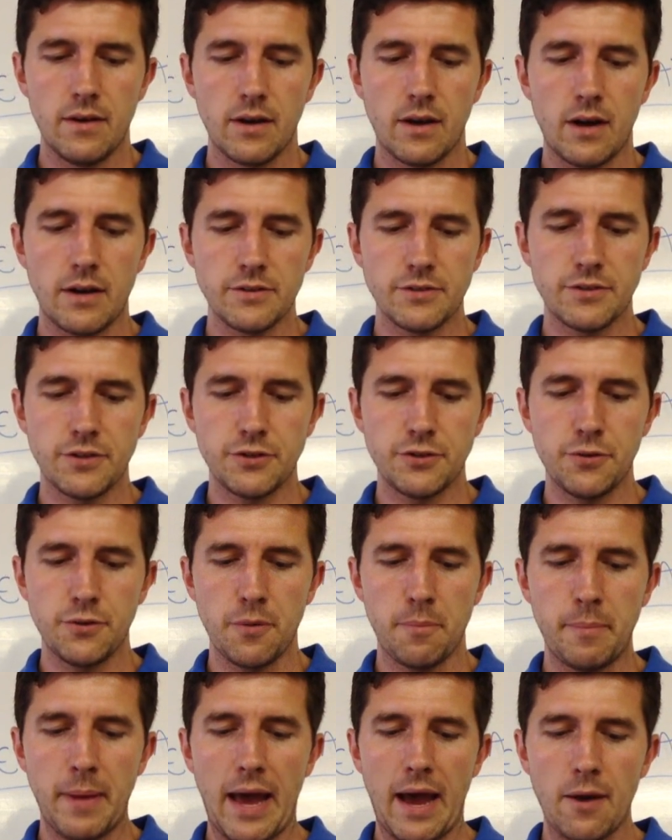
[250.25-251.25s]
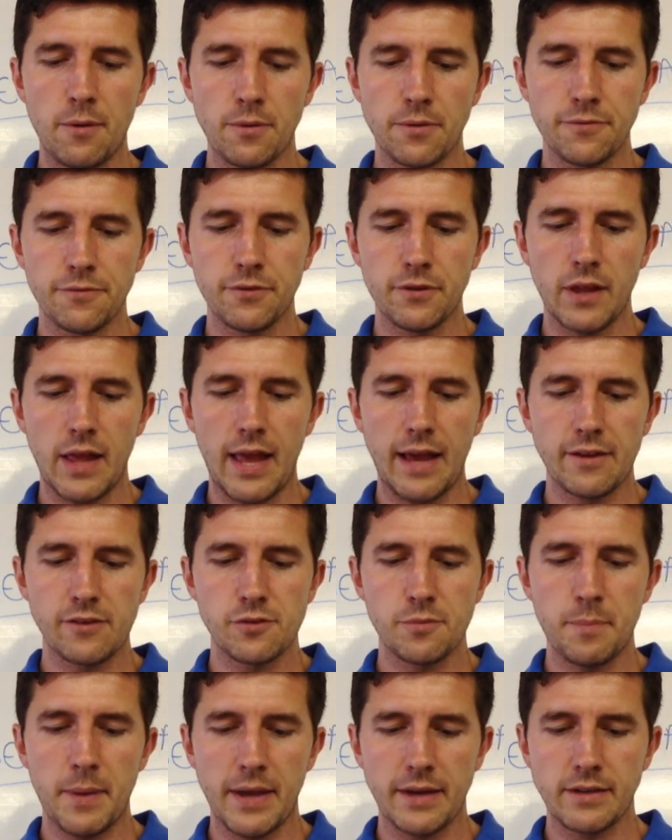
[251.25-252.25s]
constitute a powerful
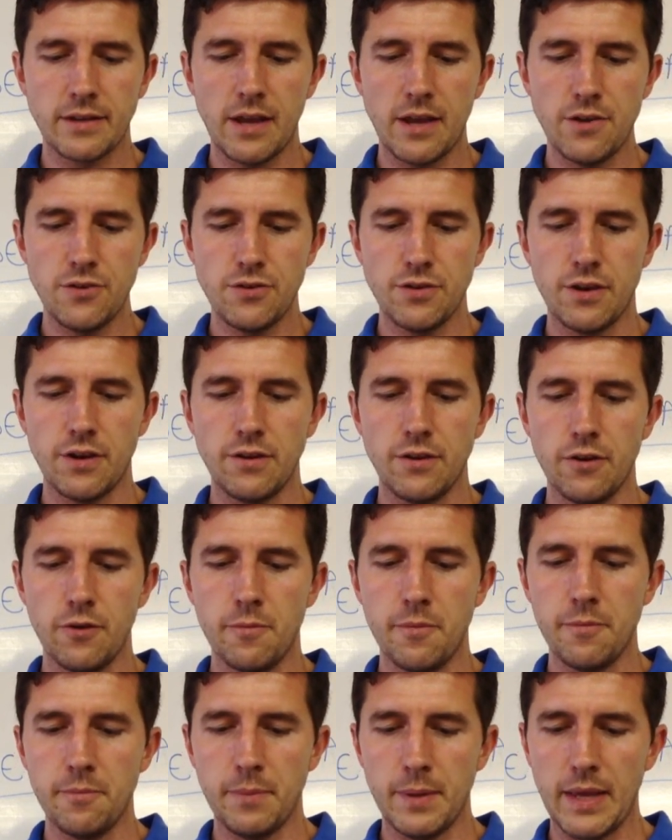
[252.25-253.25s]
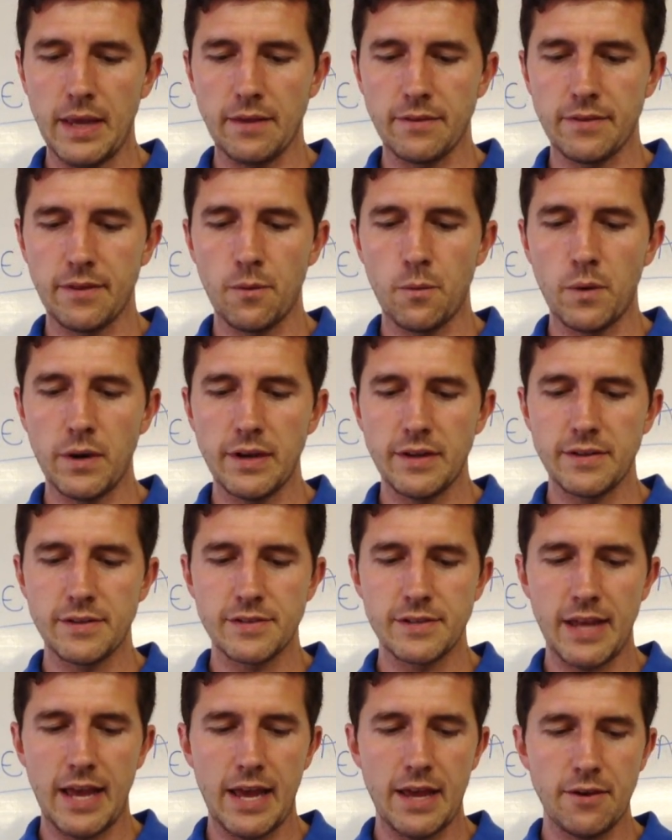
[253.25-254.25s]
expectation in human beings that what is
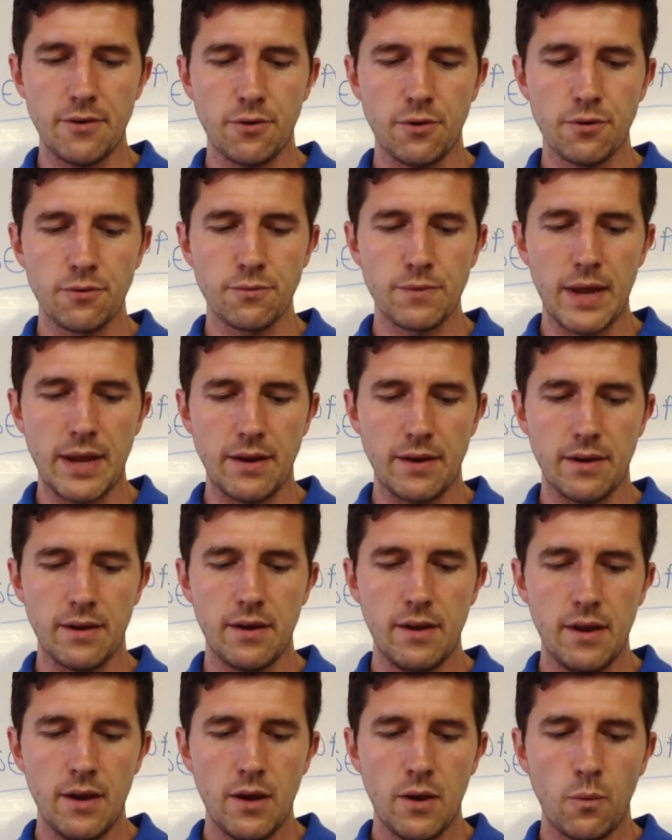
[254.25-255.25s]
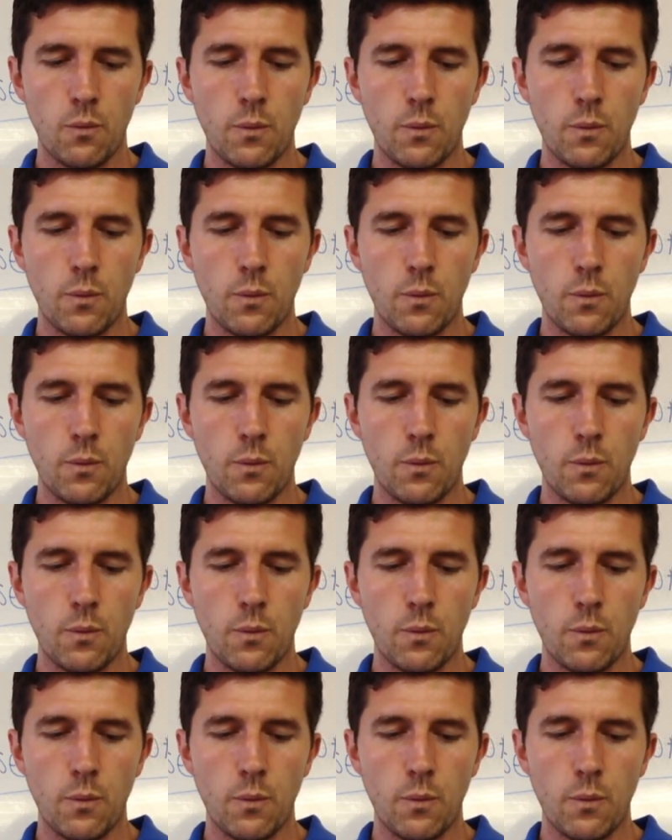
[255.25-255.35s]
said or written